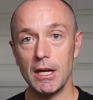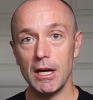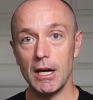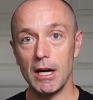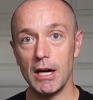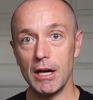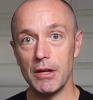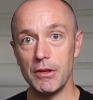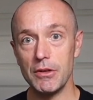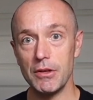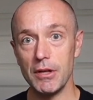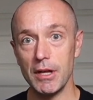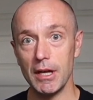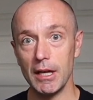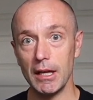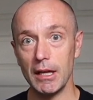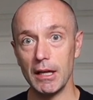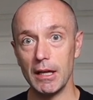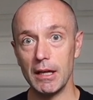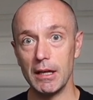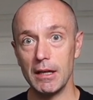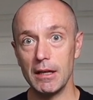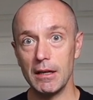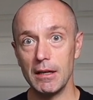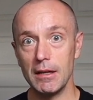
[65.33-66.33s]
I
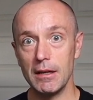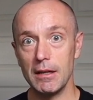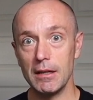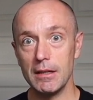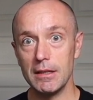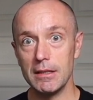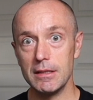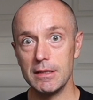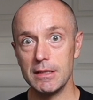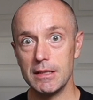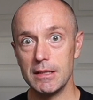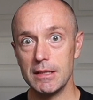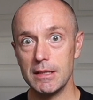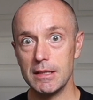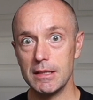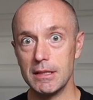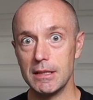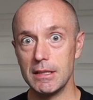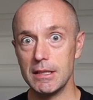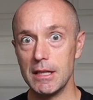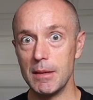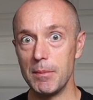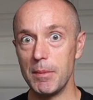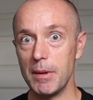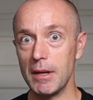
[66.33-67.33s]
think
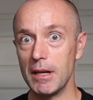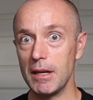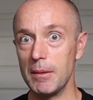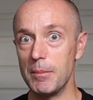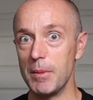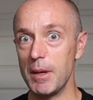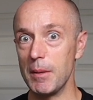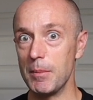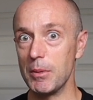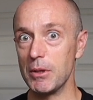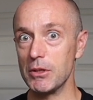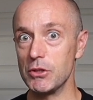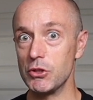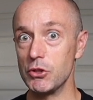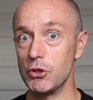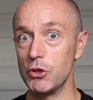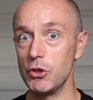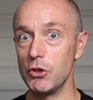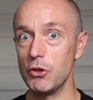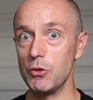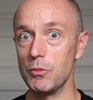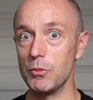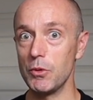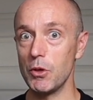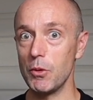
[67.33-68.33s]
typically people
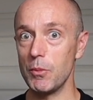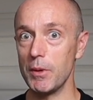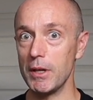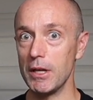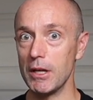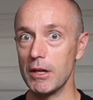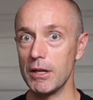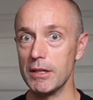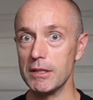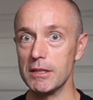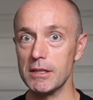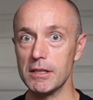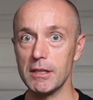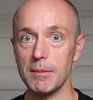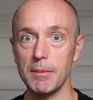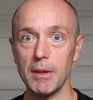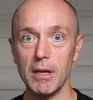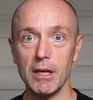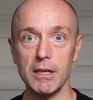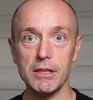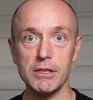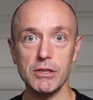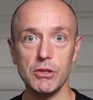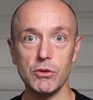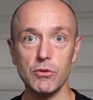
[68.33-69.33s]
assume that when you go into something
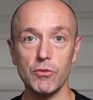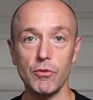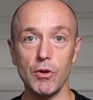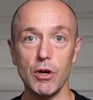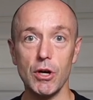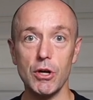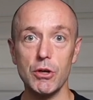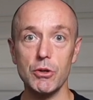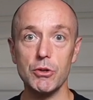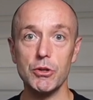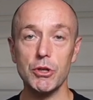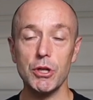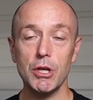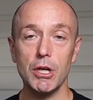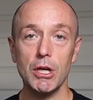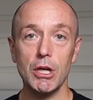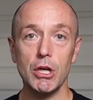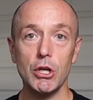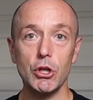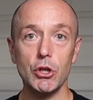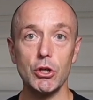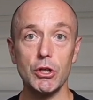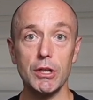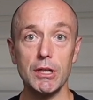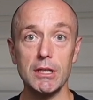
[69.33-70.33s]
like Silk Road
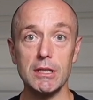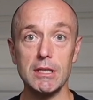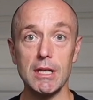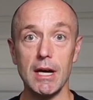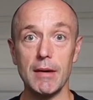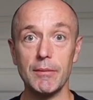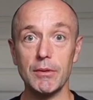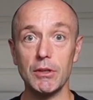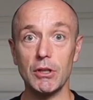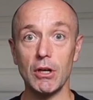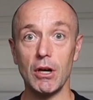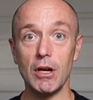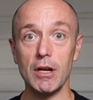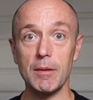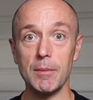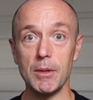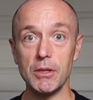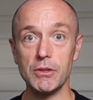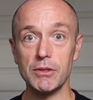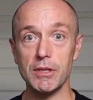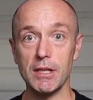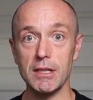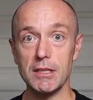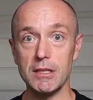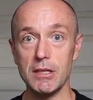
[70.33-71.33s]
you need to have a dynamo
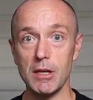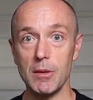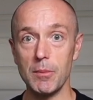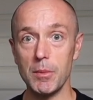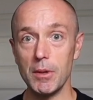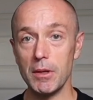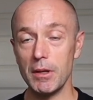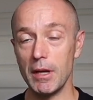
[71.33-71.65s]
setup.